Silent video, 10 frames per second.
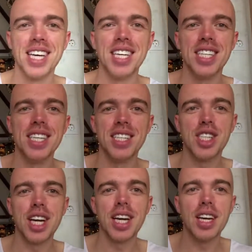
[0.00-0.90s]
Cheers,
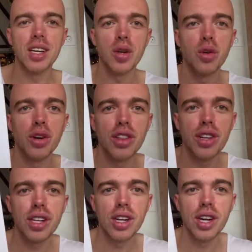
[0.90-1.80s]
check it out, Growth
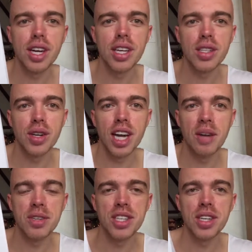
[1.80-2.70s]
Locker, it's on
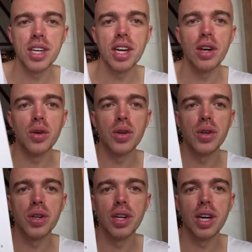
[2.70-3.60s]
Amazon
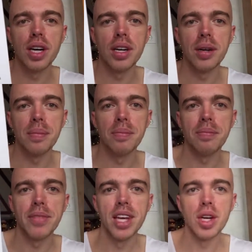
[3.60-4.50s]
or
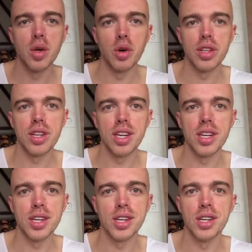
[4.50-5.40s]

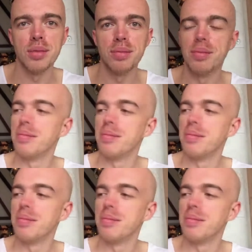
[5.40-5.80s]
growthlocker.com.